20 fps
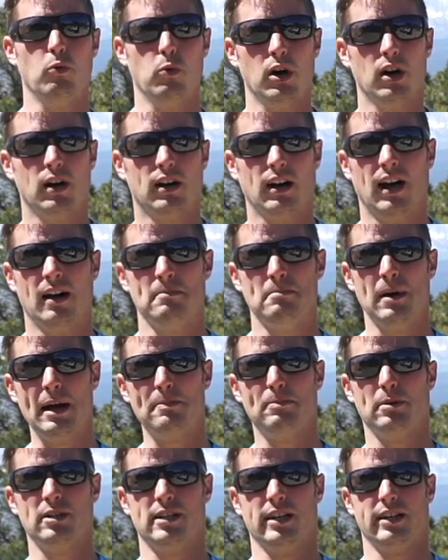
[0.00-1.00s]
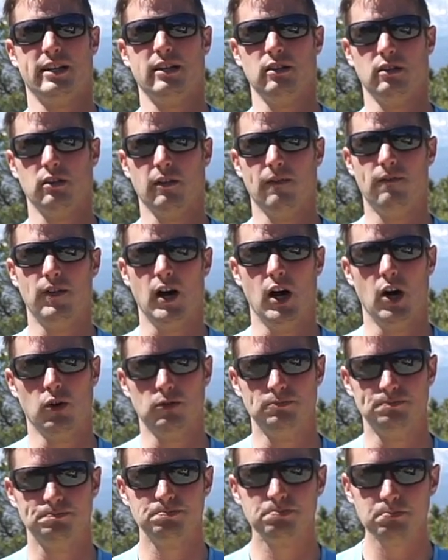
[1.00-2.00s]
work on my particular
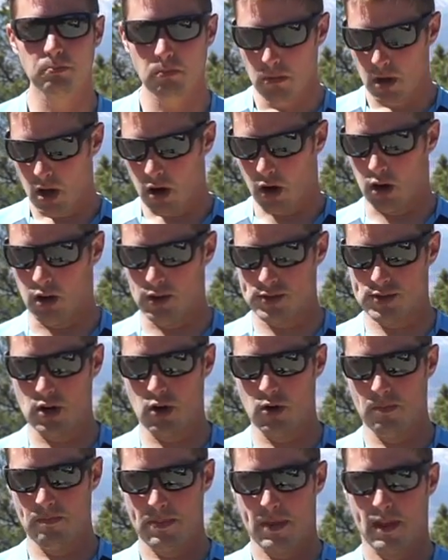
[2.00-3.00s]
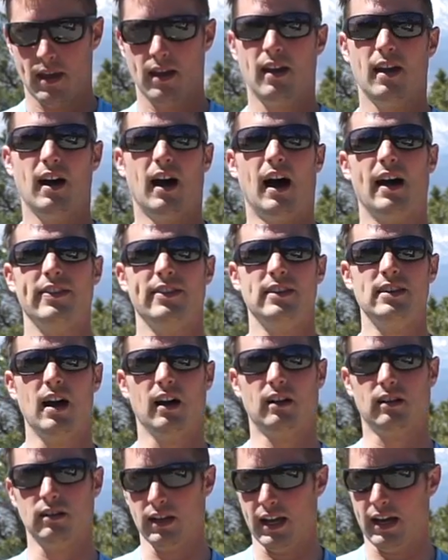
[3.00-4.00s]
phone. Also, on the
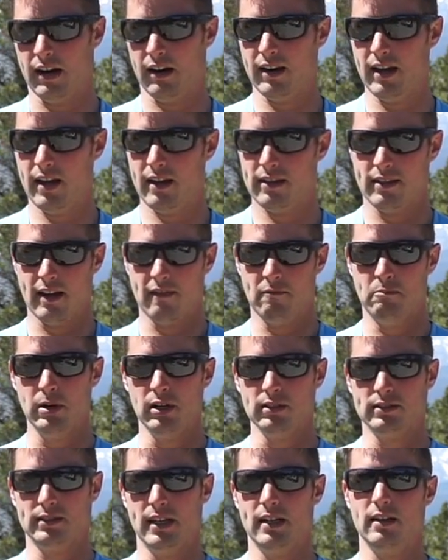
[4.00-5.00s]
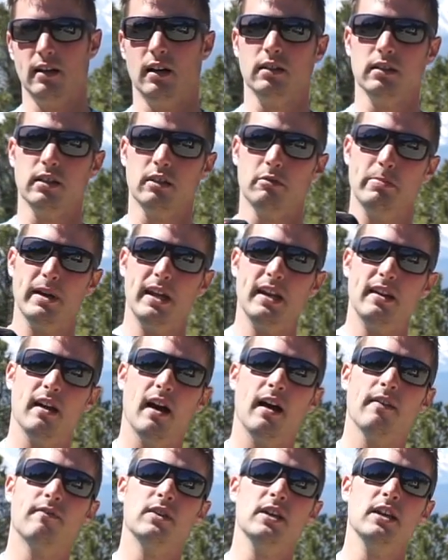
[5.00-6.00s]
knuckle area, they've built in a little bit
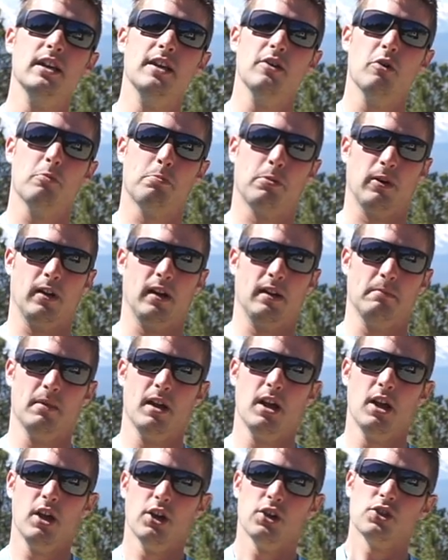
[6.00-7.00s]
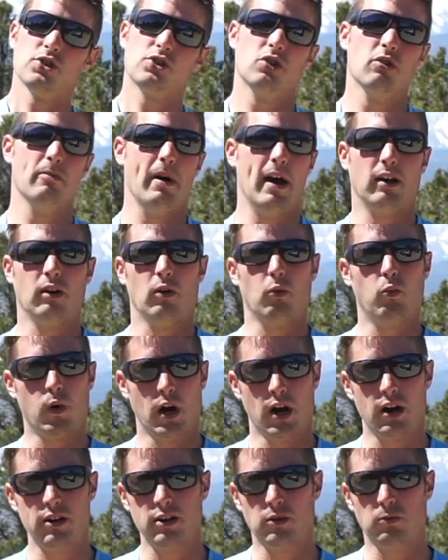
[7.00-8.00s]
of neoprene. So no matter
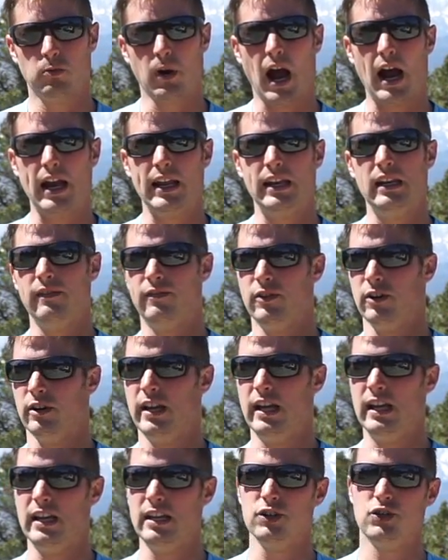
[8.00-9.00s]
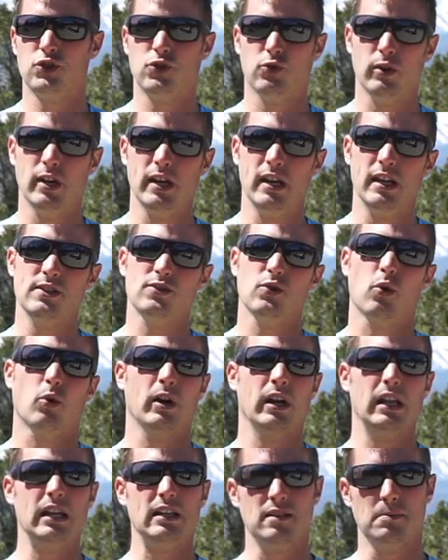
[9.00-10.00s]
where you're riding, if you're hitting trees or
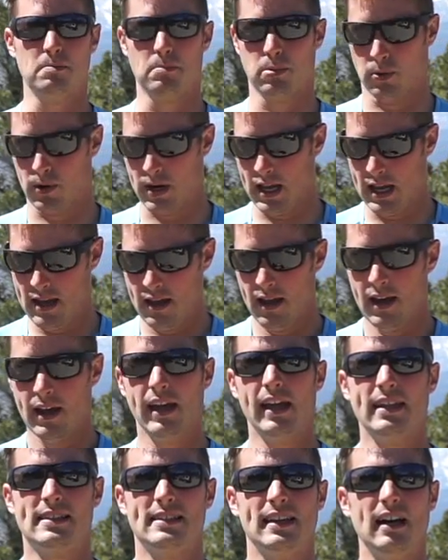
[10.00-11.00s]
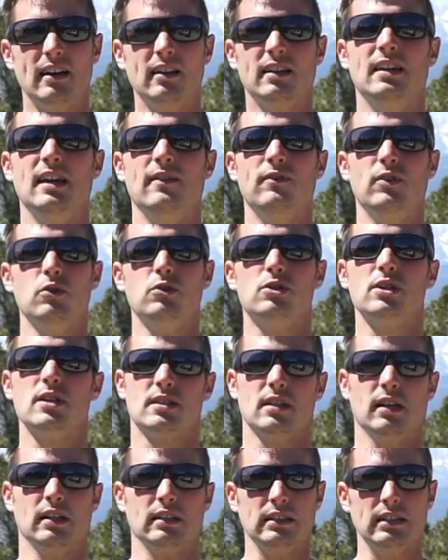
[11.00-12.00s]
any debris, it's gonna give you
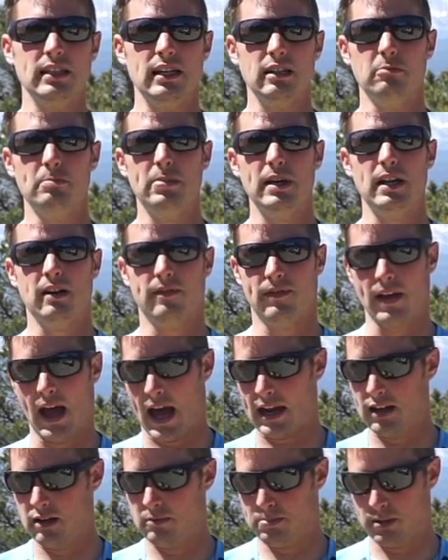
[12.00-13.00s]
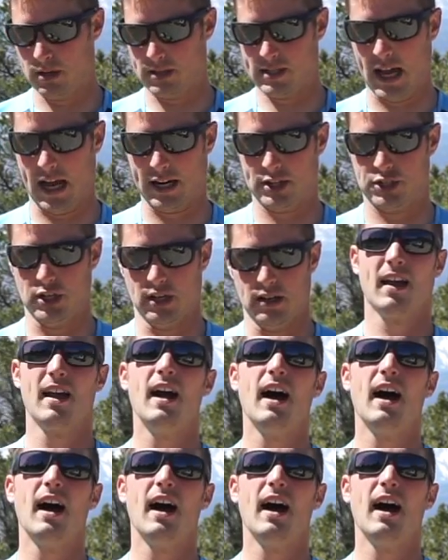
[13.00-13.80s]
just a little bit of added protection.